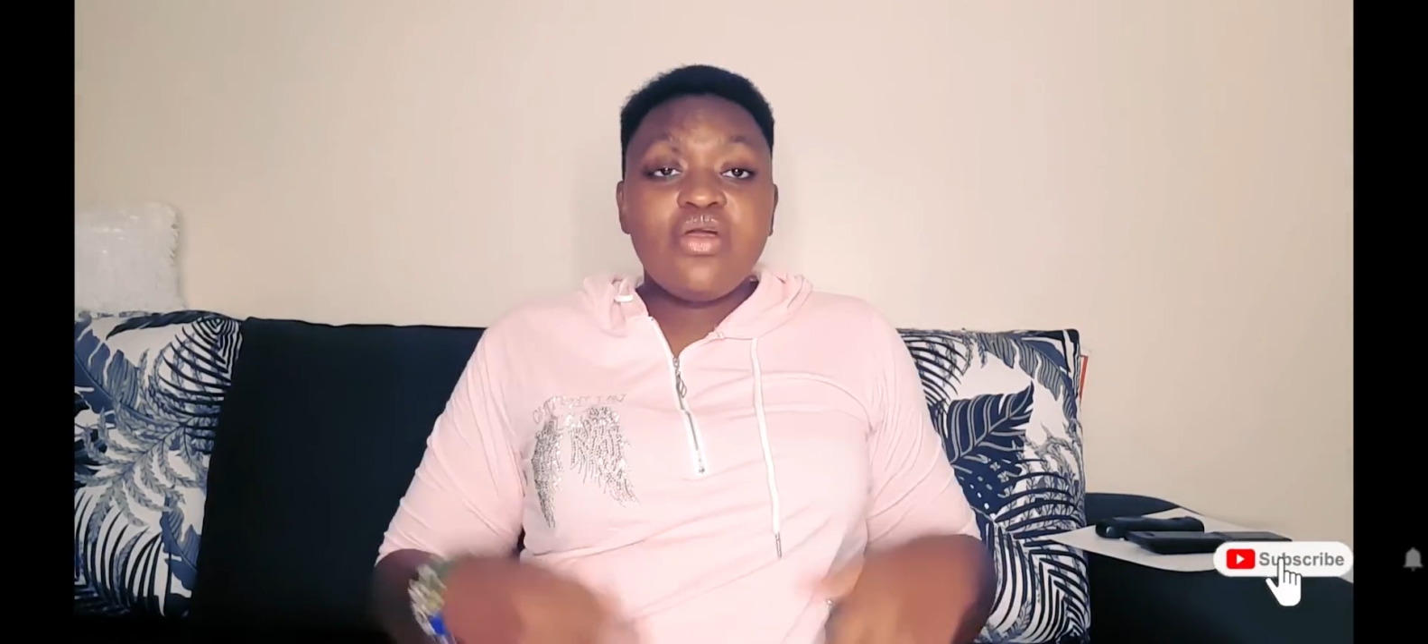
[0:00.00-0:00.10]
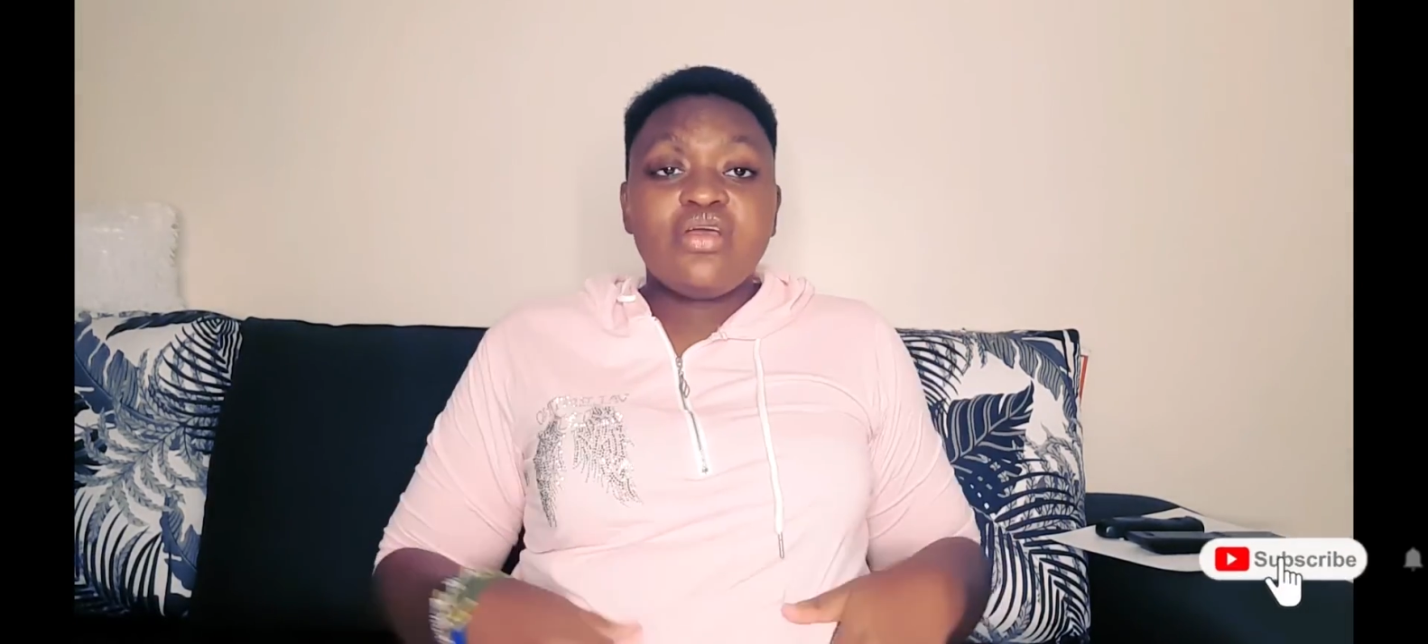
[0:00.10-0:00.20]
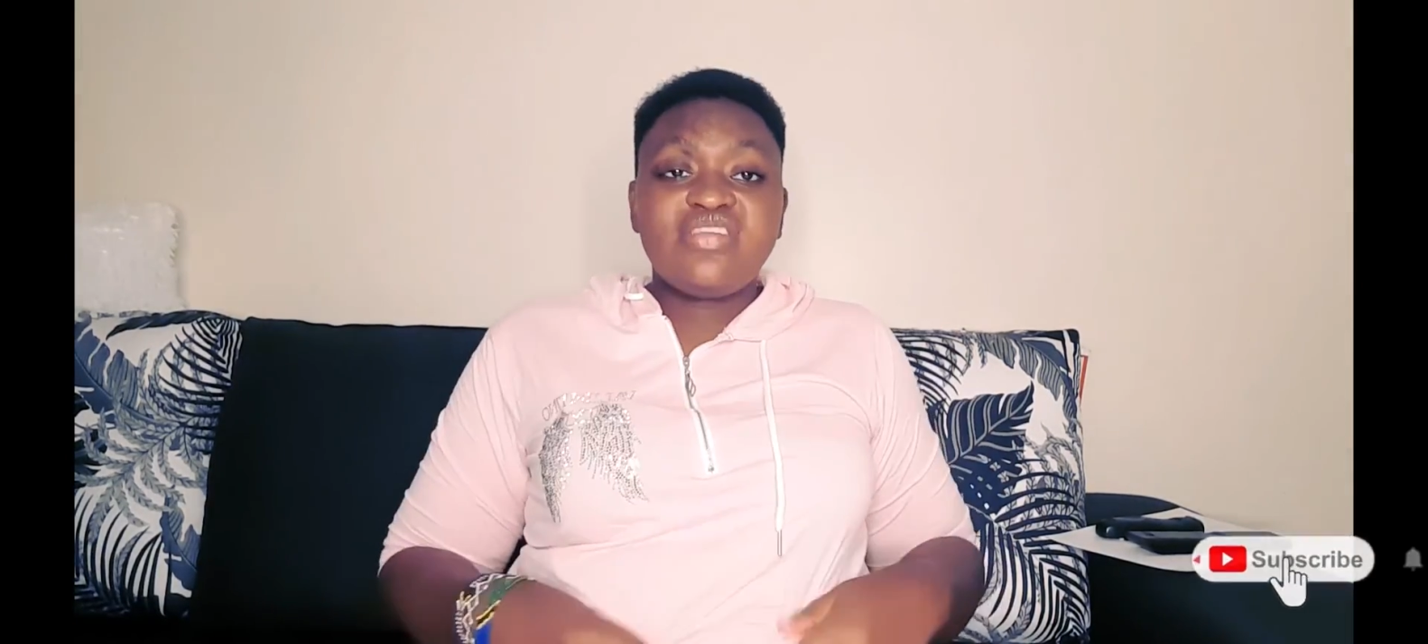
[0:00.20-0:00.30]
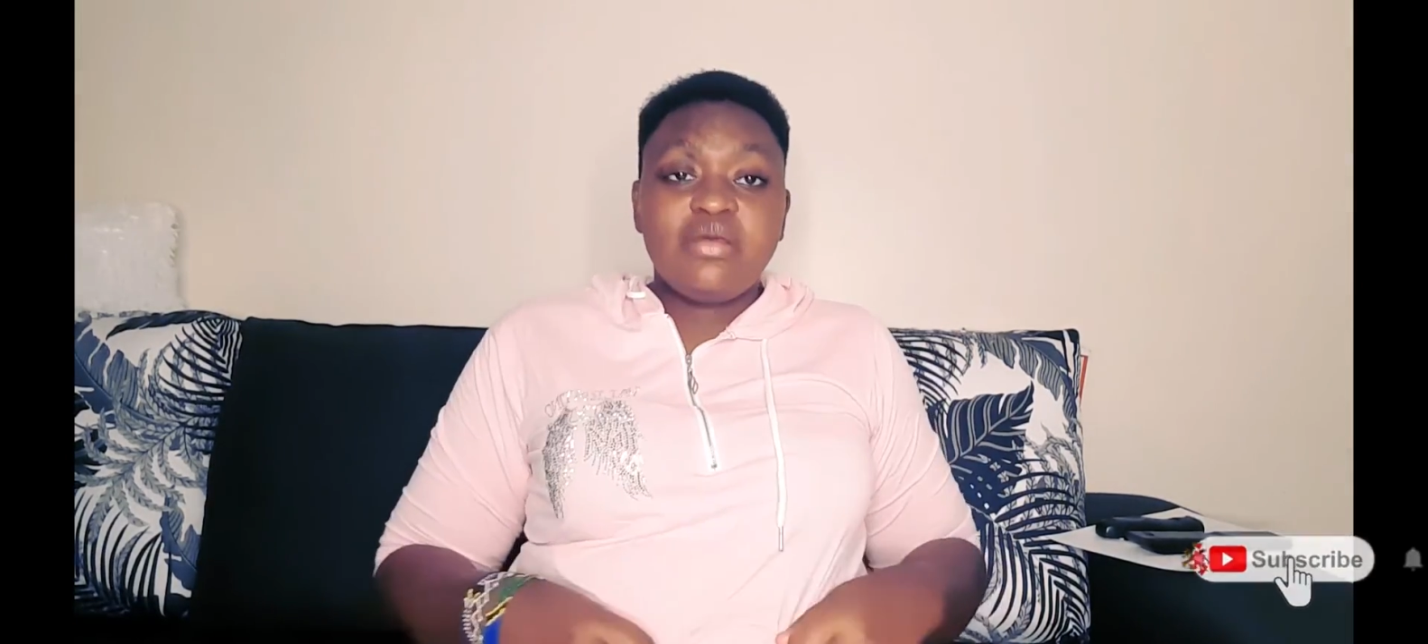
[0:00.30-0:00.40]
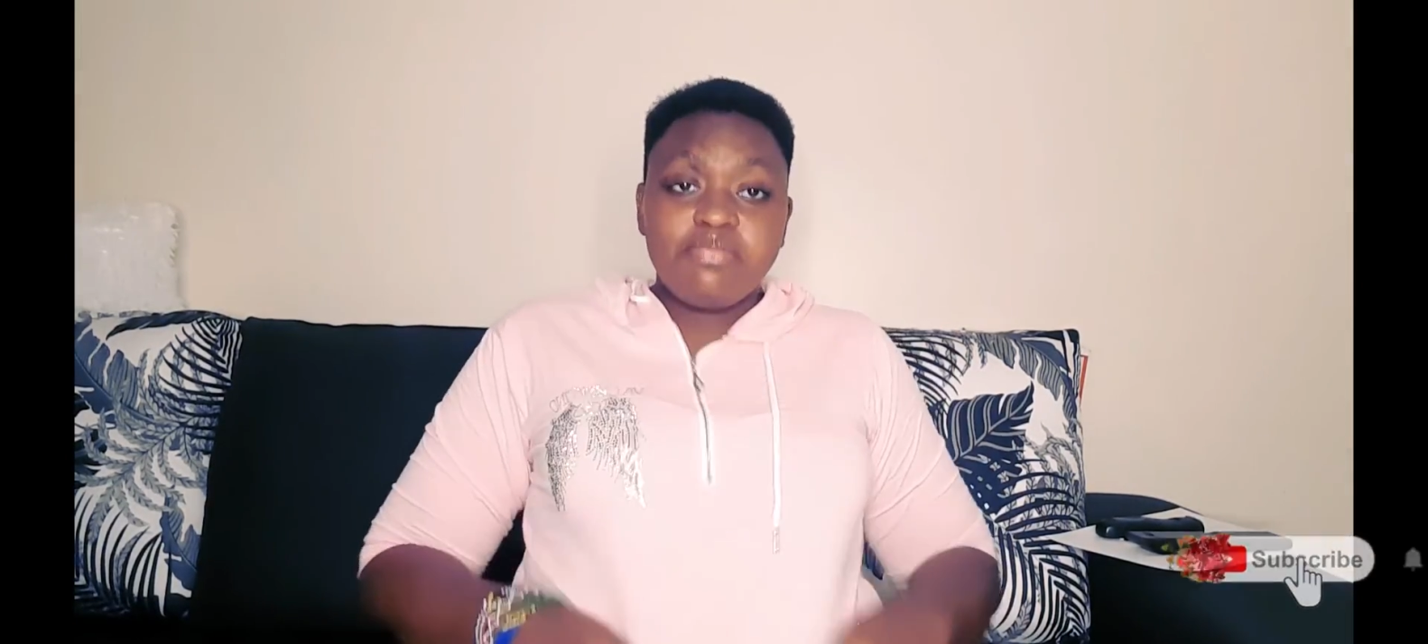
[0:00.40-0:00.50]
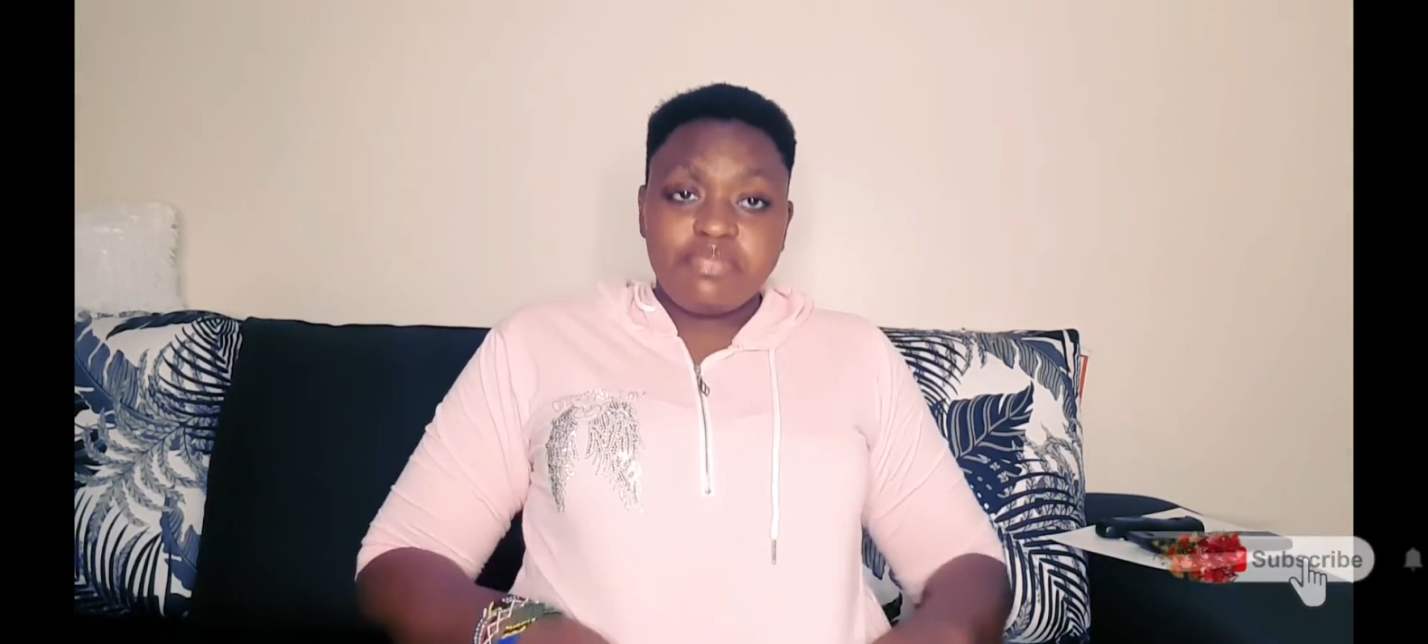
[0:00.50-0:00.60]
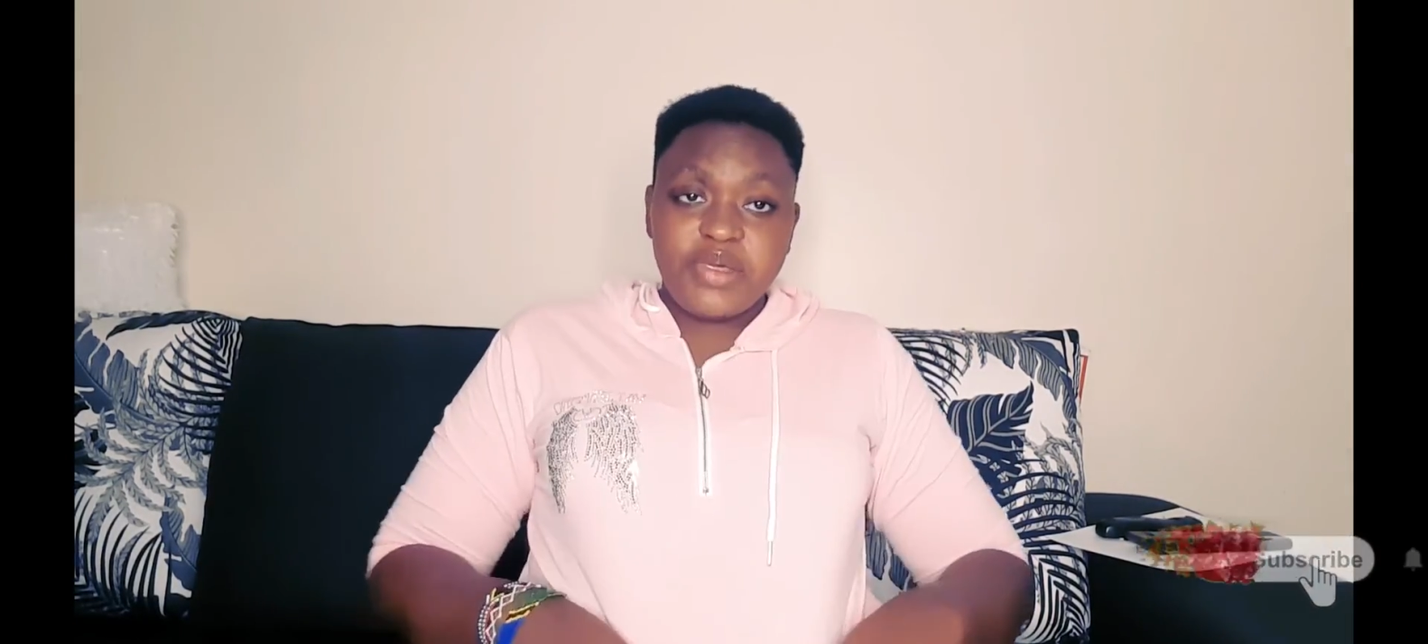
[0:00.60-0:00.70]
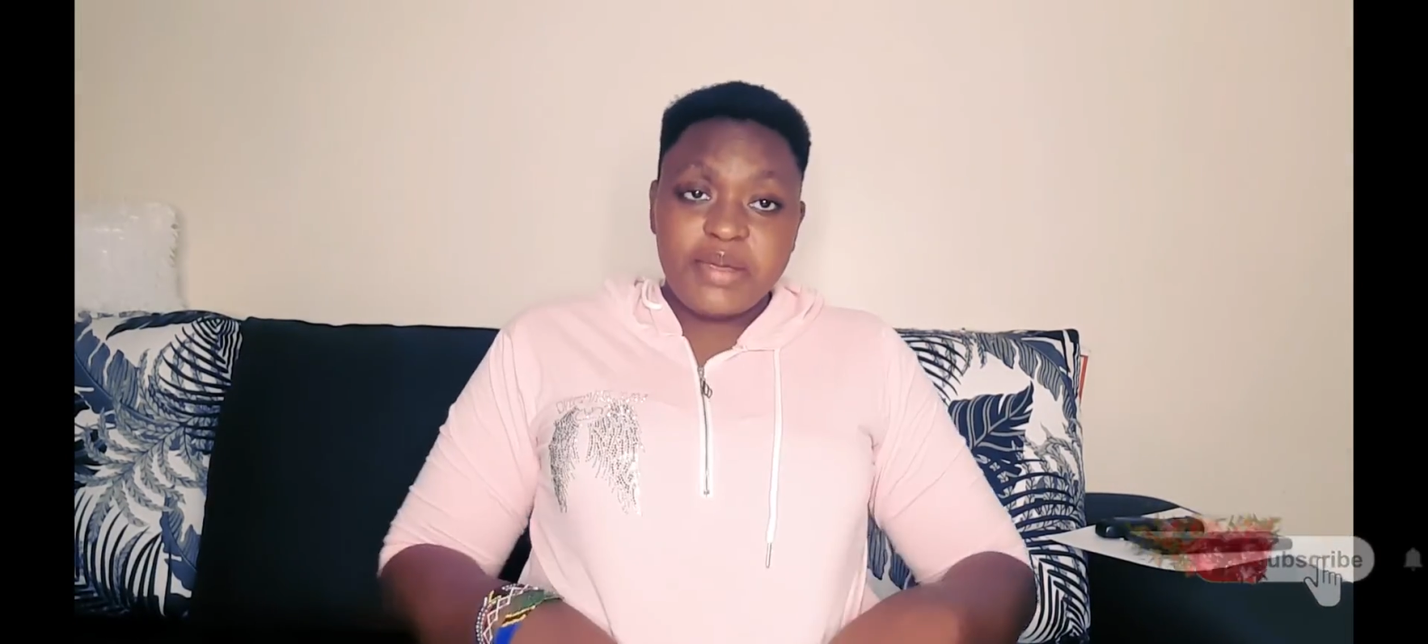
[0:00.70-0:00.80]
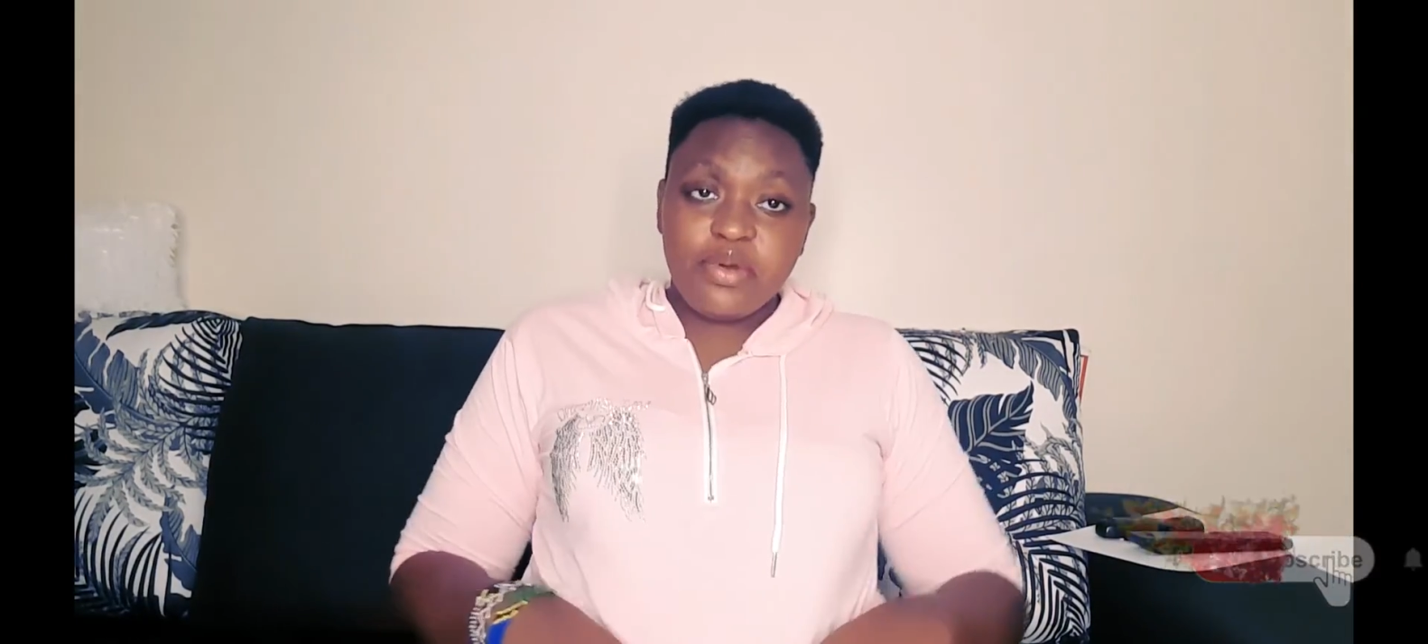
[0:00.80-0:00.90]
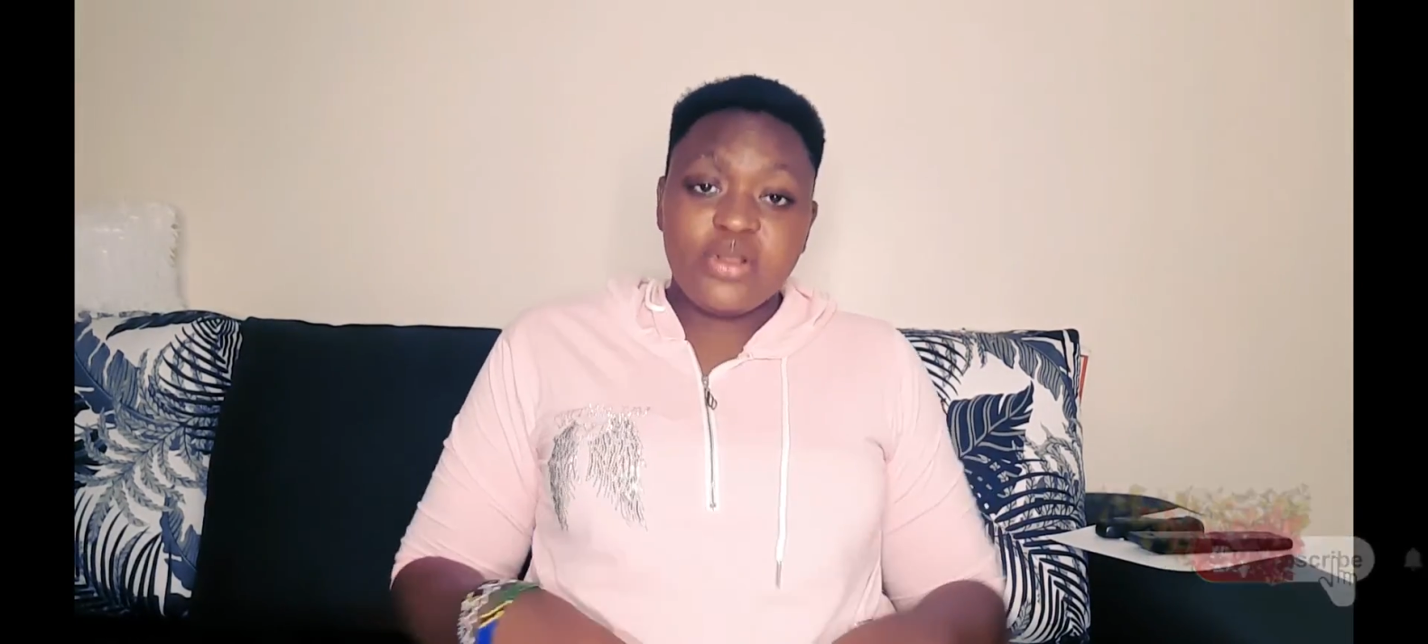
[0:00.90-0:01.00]
some
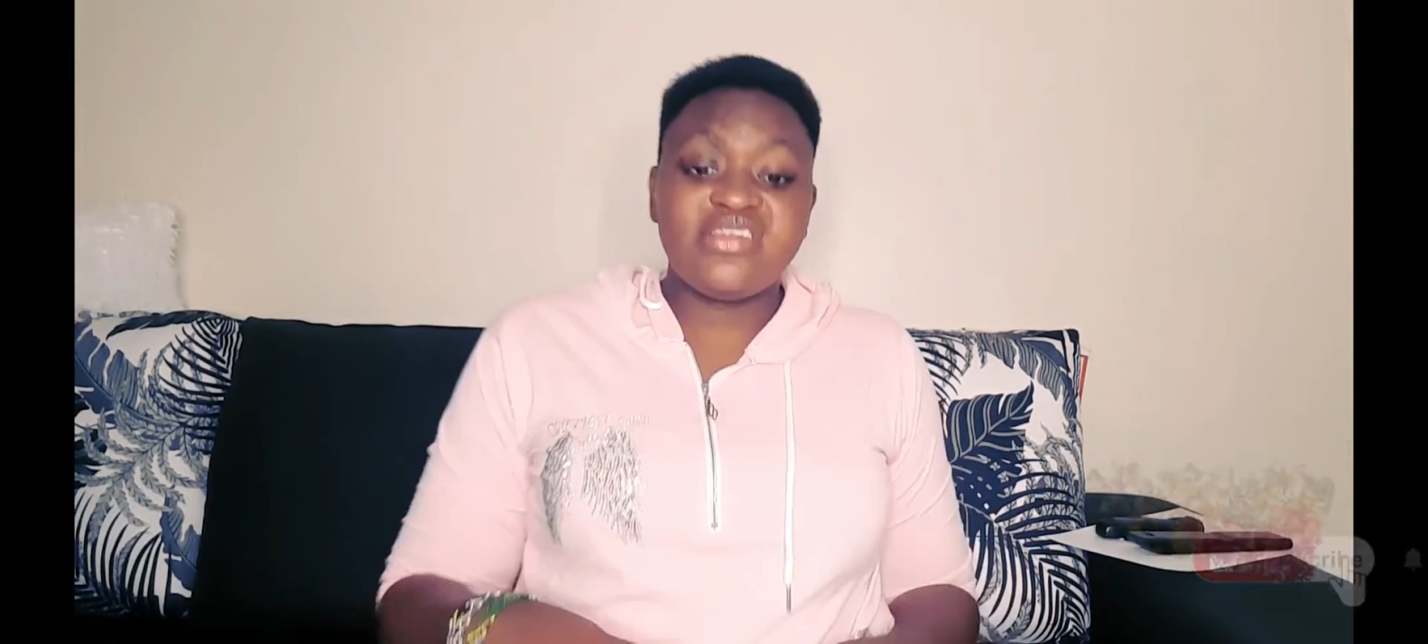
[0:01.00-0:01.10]
people